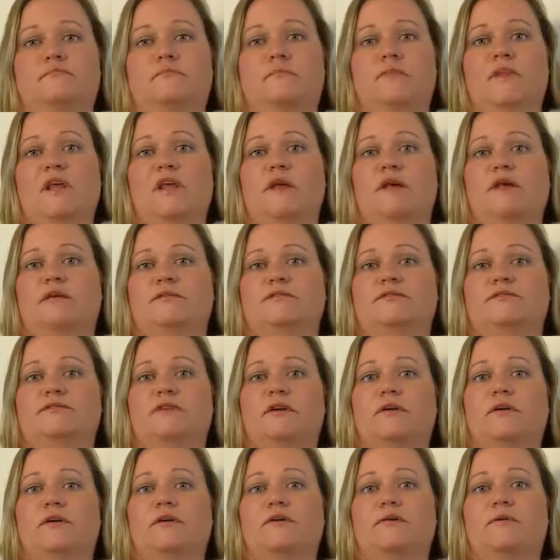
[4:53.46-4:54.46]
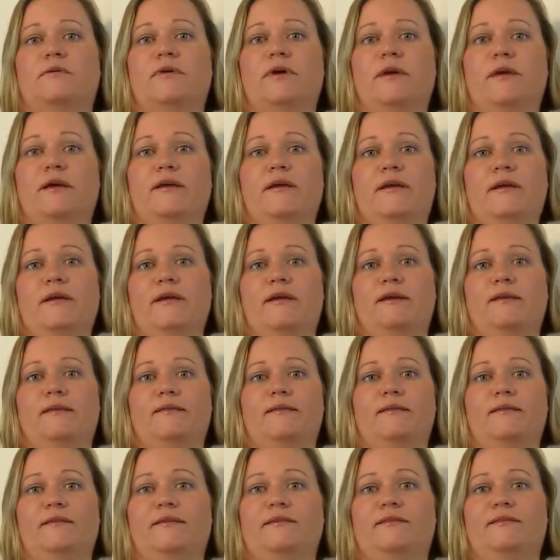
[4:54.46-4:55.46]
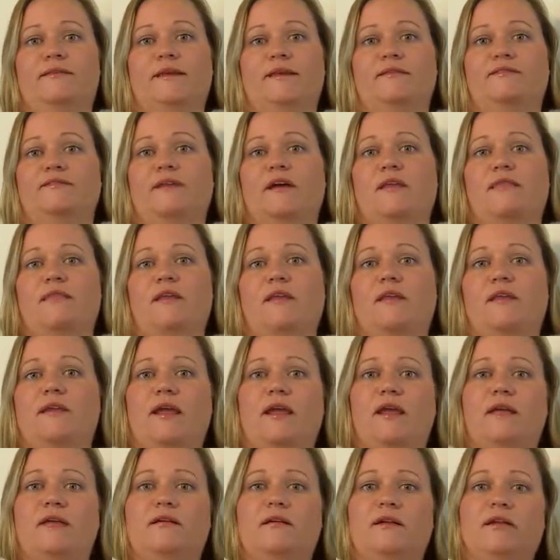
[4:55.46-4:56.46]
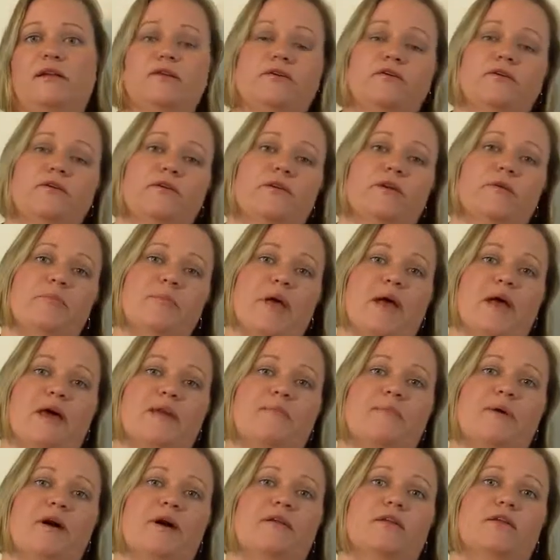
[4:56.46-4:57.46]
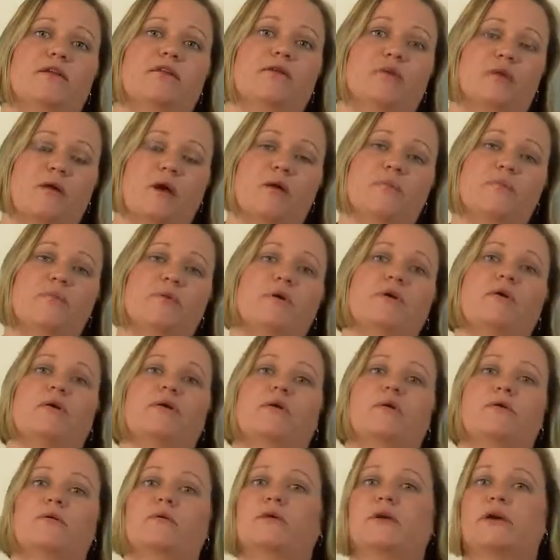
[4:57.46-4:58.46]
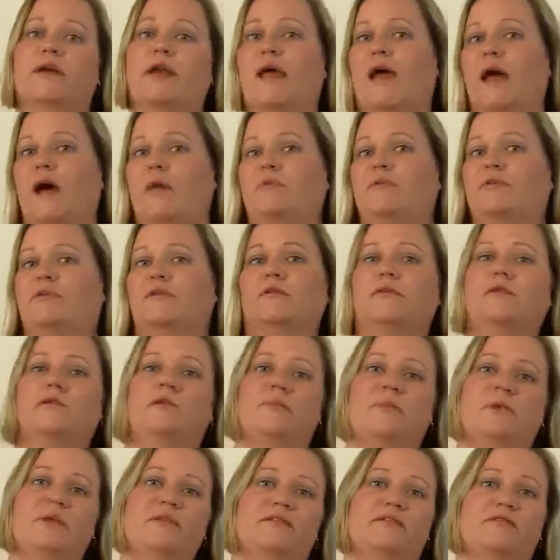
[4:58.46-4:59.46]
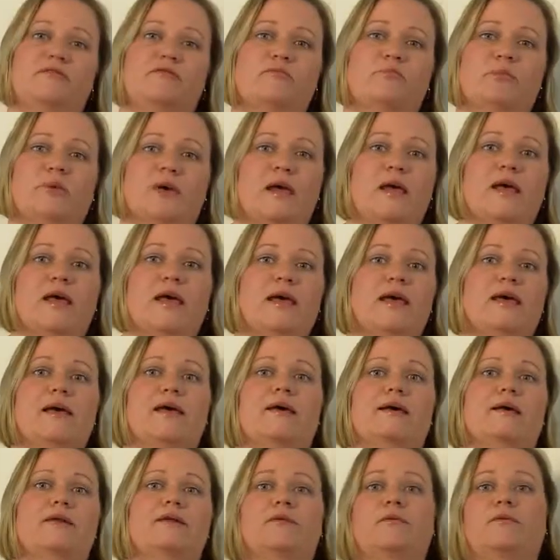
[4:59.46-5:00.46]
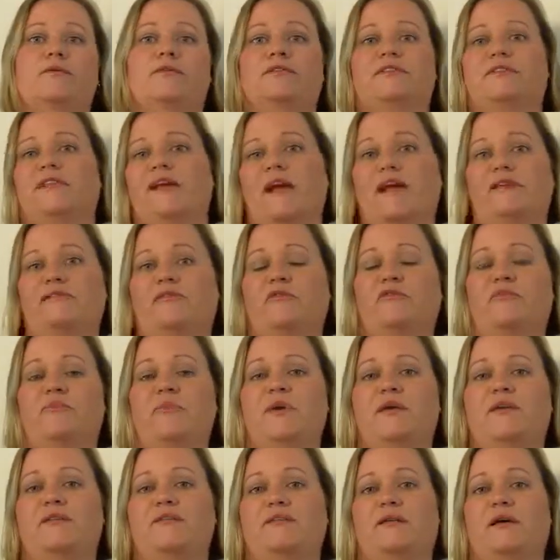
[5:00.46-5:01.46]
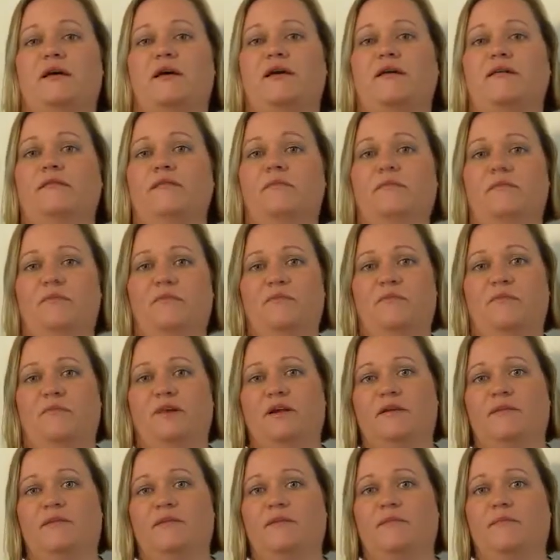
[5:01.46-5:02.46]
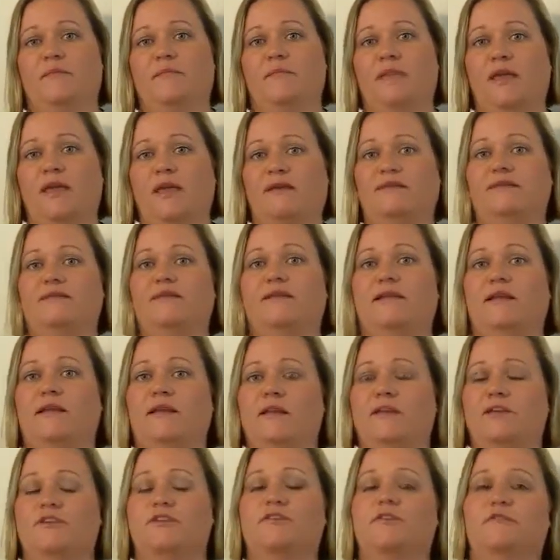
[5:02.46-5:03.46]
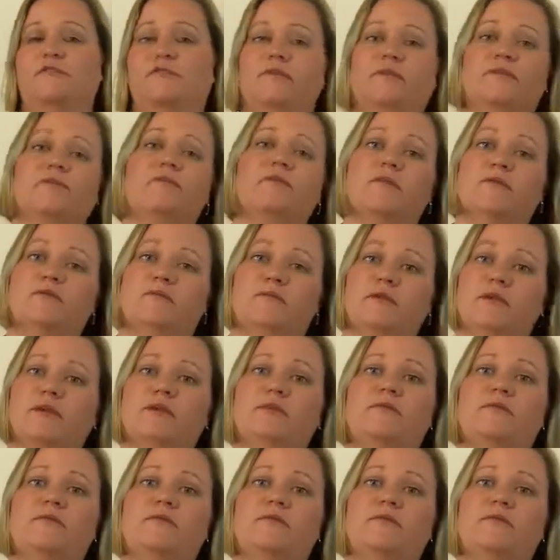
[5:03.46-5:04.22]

You know, so it, eh, there's nothing inherently good or bad about a cucumber or an apple or a piece of bread or a slice of pizza. What makes it an issue is what we